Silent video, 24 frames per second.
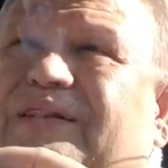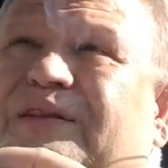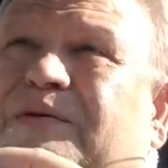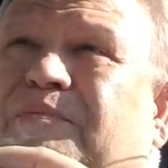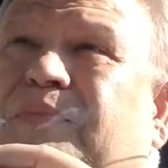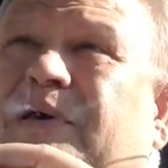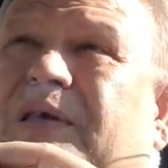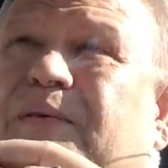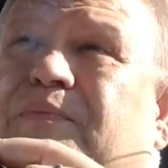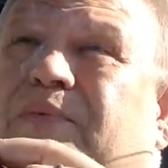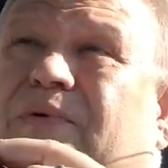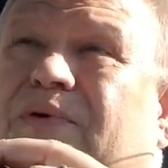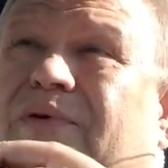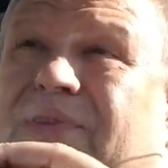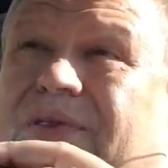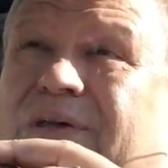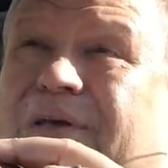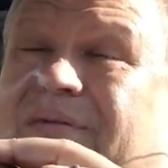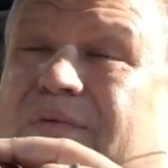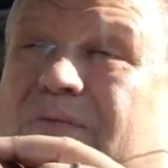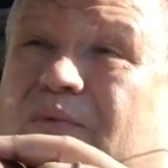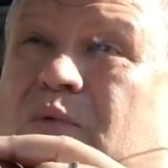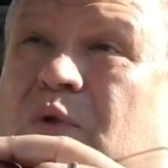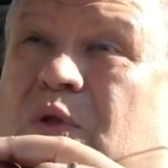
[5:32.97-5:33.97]
the people that
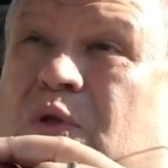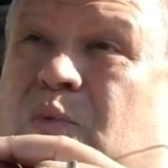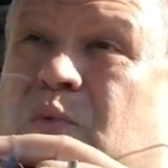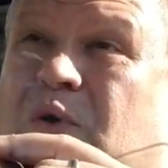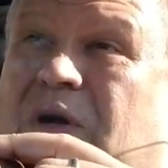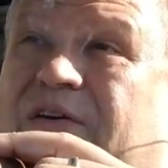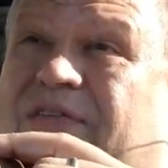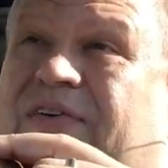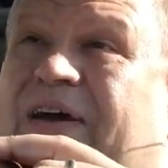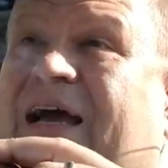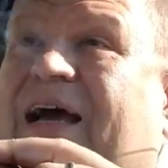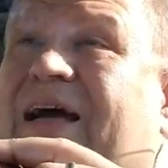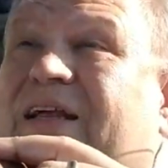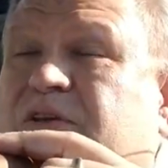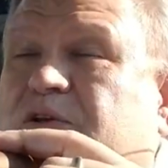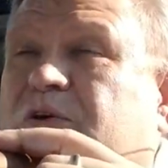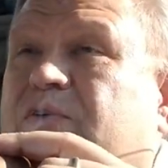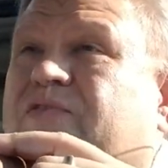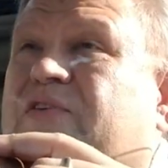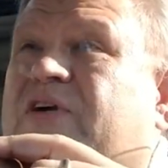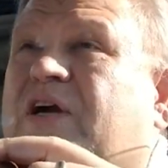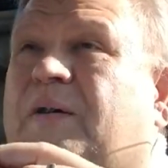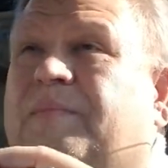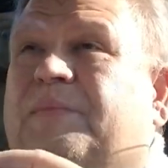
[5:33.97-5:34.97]
would have had to
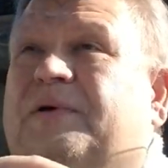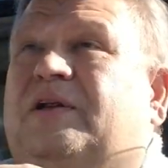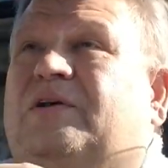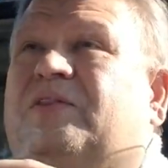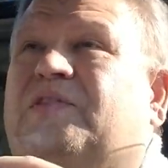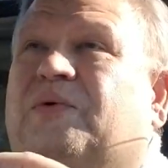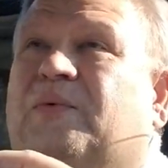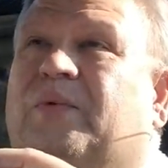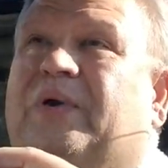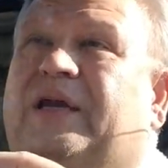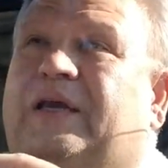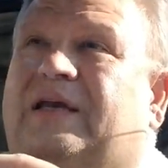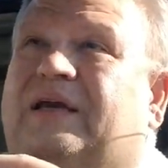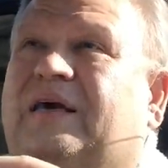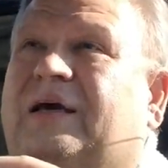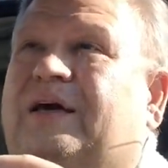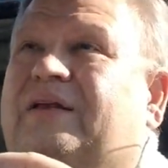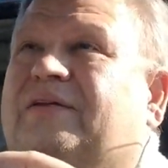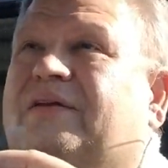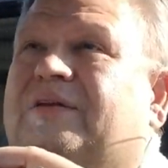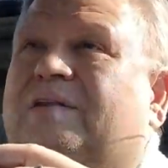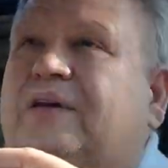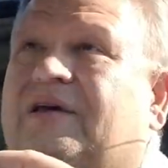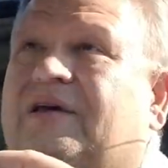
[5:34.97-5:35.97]
have come in on the weekend